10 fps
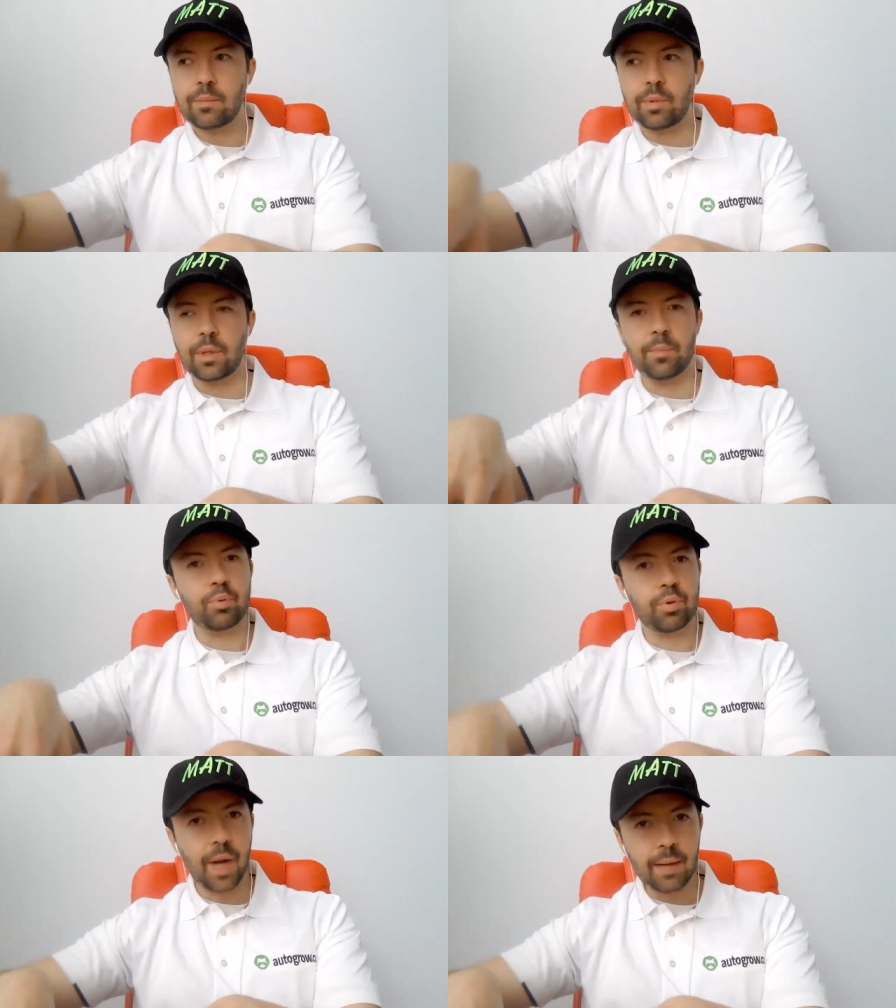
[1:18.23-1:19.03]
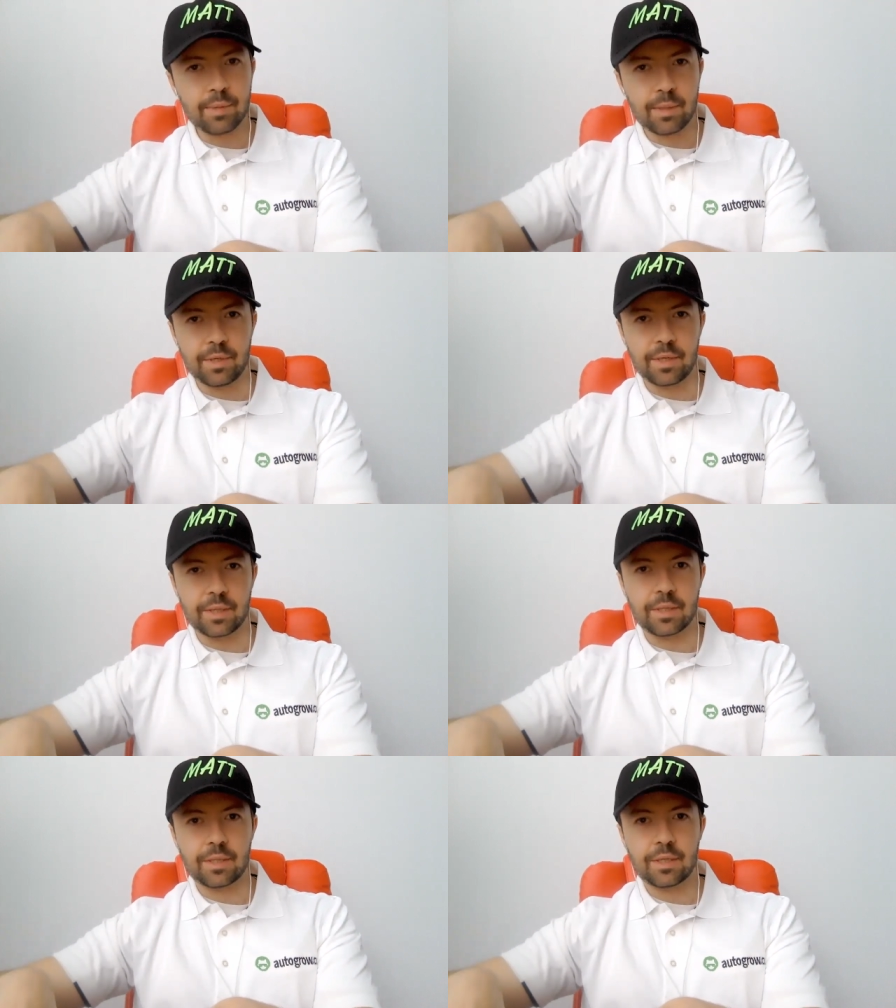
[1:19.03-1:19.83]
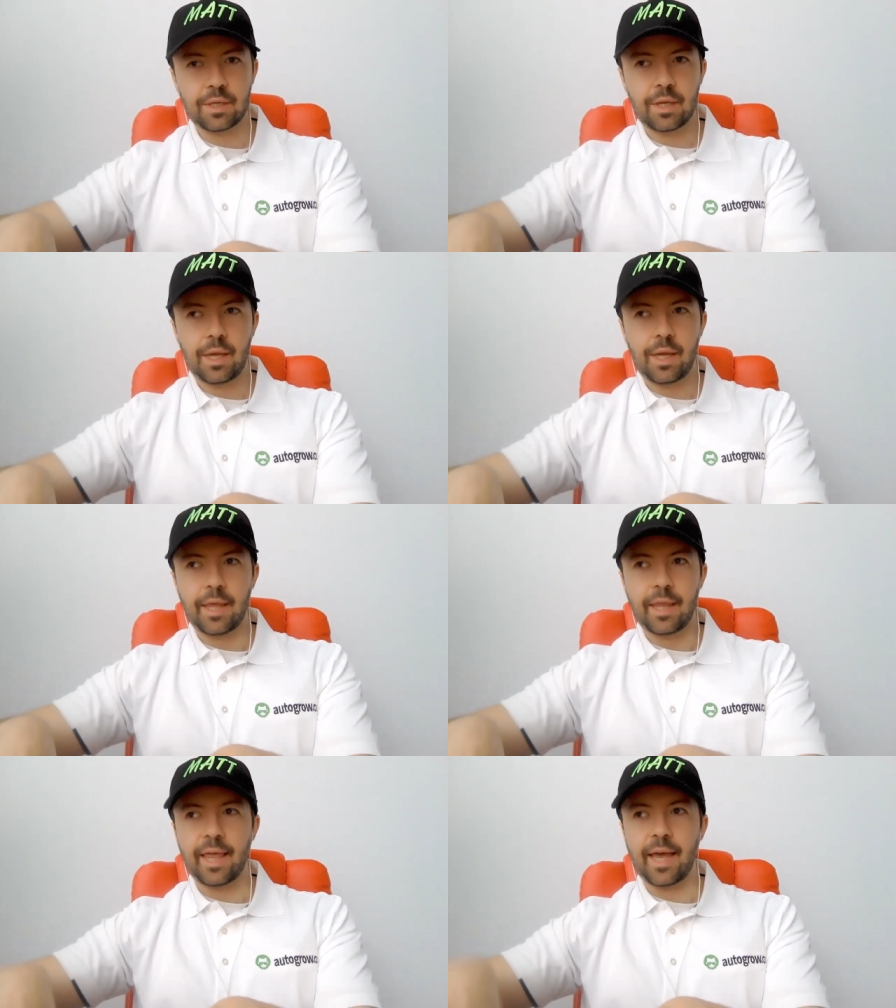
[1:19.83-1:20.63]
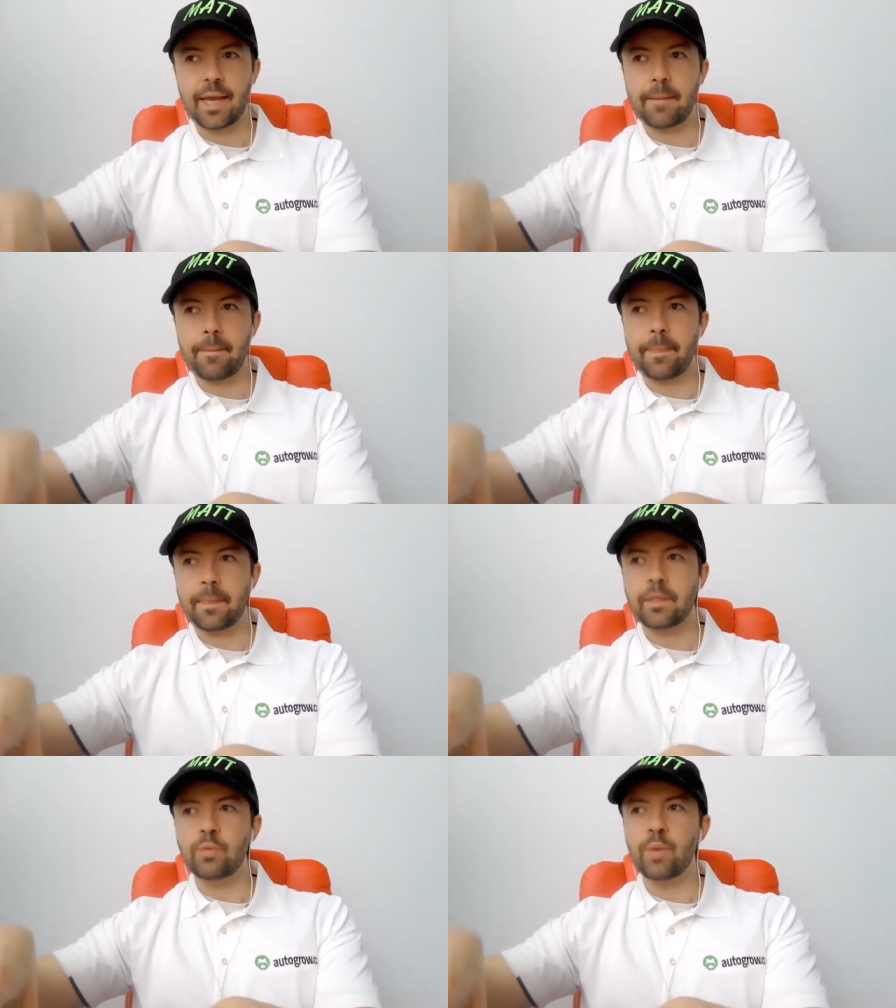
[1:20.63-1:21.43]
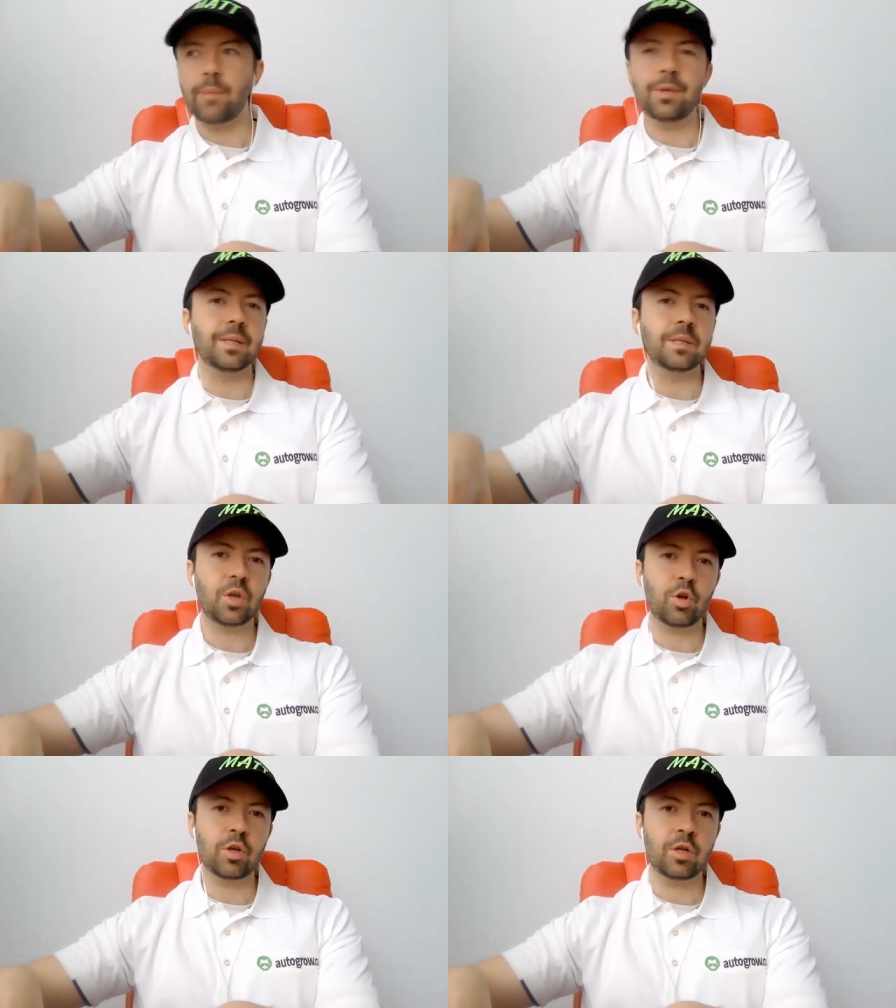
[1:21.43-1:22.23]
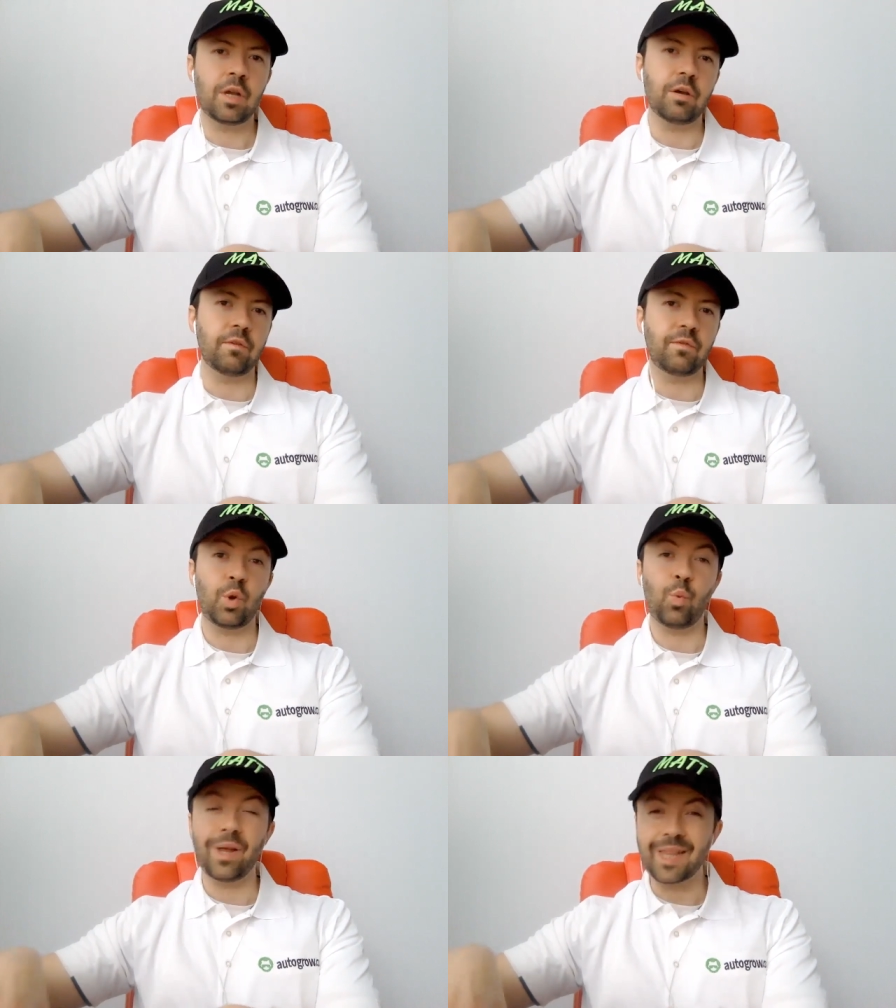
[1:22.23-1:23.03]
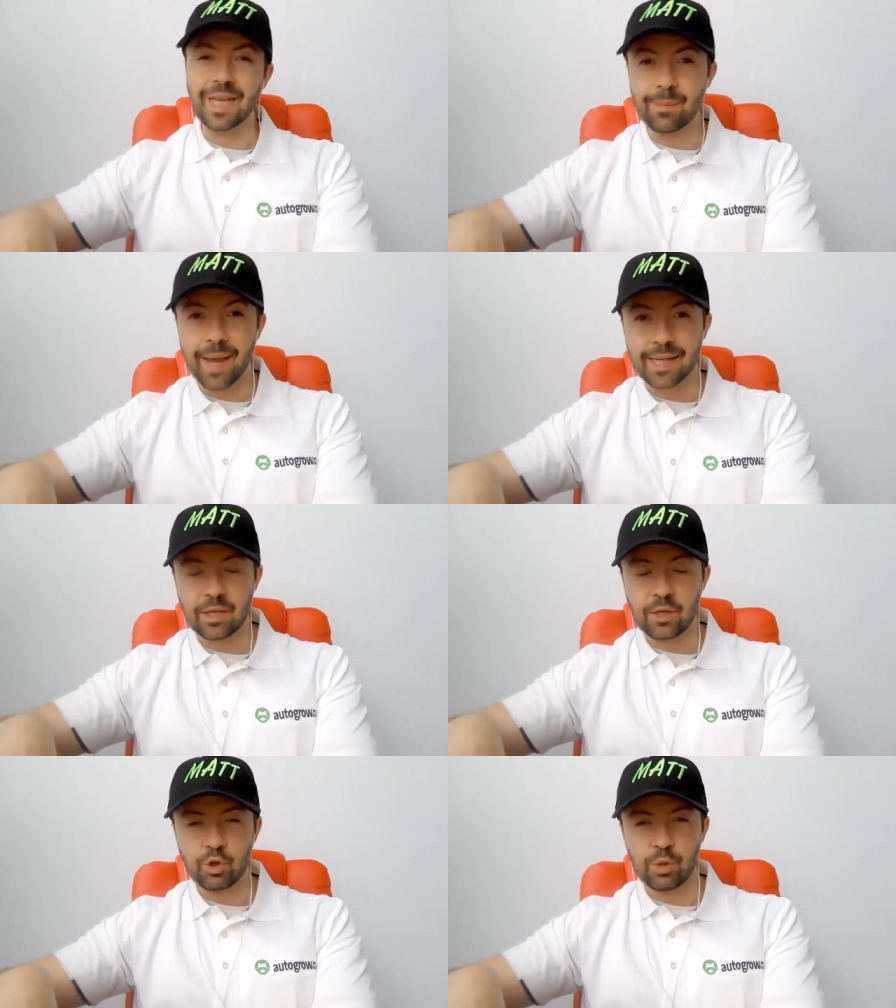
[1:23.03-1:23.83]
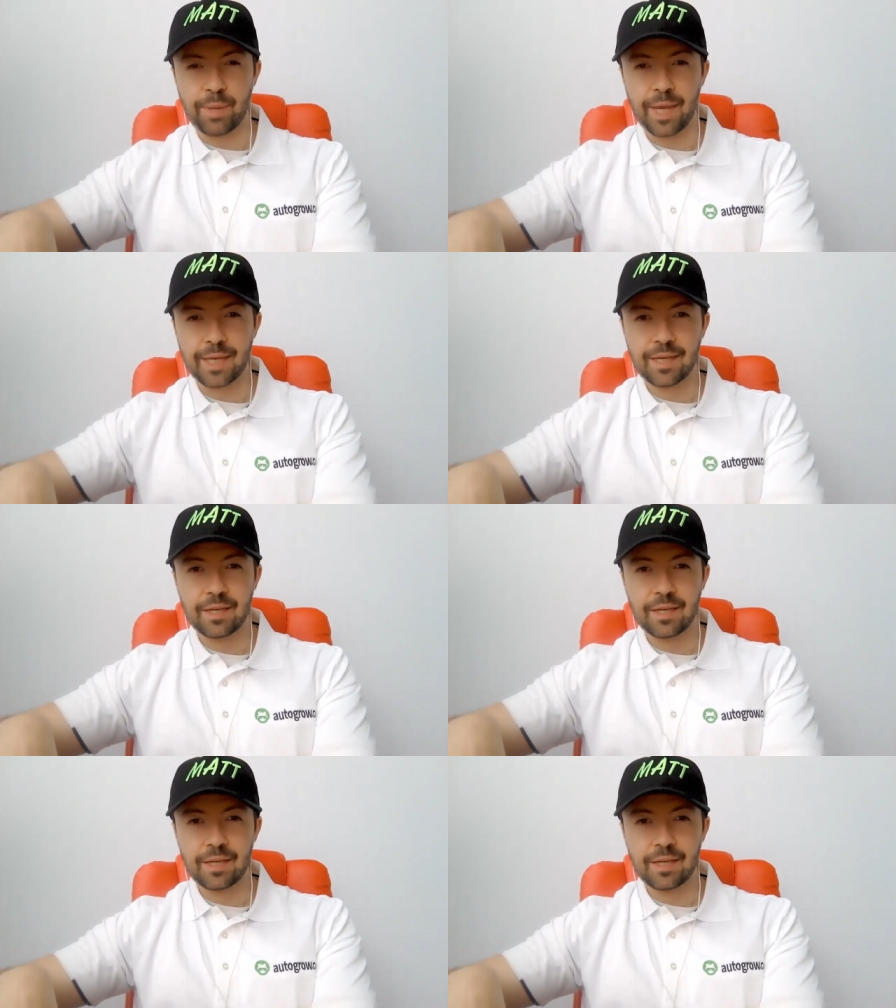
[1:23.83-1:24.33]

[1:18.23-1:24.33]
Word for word: But the problem is that you may be uncertain of, you know, what lead magnet you should pick.